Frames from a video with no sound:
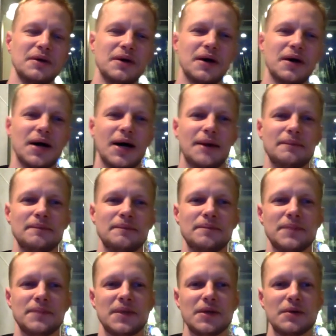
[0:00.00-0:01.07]
um,
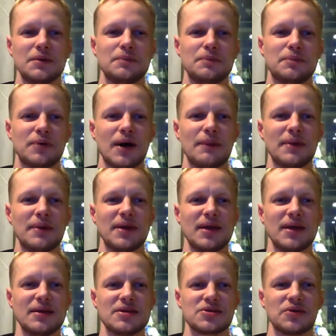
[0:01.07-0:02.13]
you know,
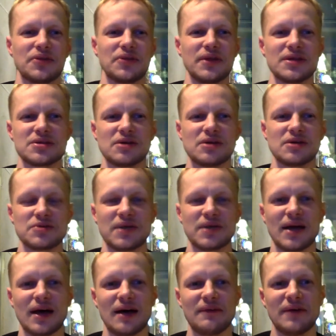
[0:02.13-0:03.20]
propagate this whole thing as long as we
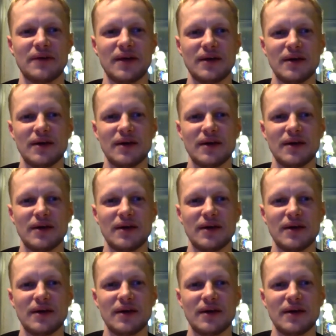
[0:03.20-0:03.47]
have.